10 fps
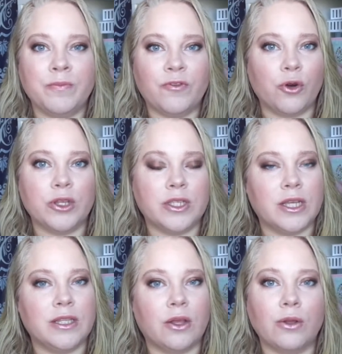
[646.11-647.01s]

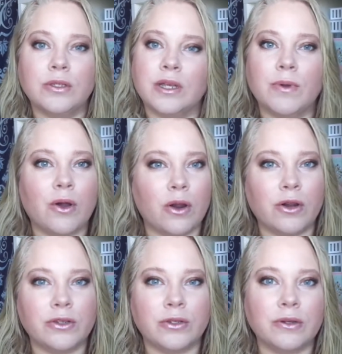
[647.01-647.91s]
focusing on some
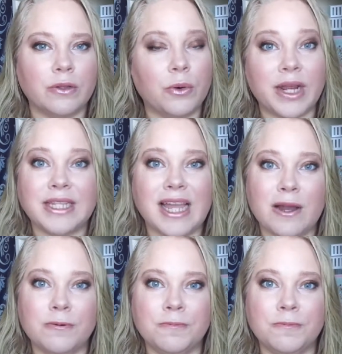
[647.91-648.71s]
colors right now.